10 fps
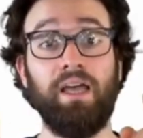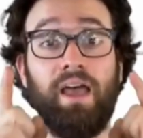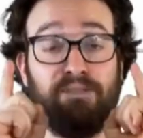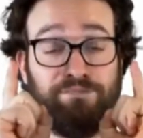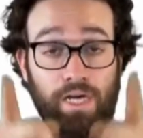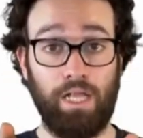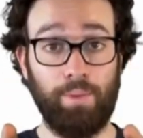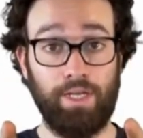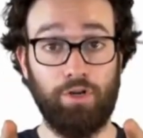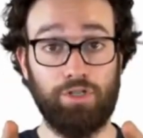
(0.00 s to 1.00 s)
and
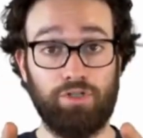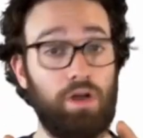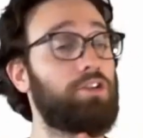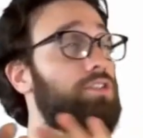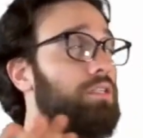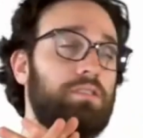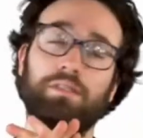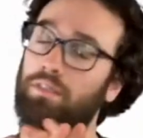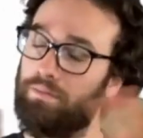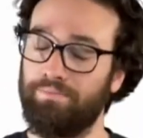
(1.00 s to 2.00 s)
following your instructions.
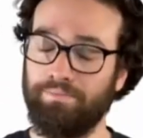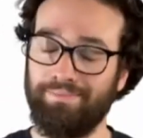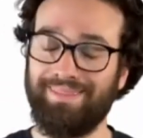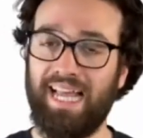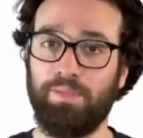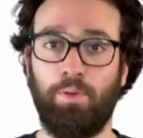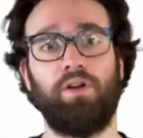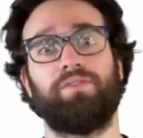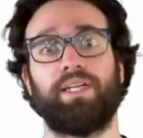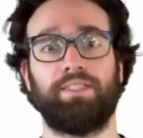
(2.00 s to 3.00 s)
That's
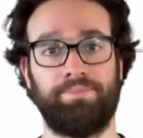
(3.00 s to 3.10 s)
perfect.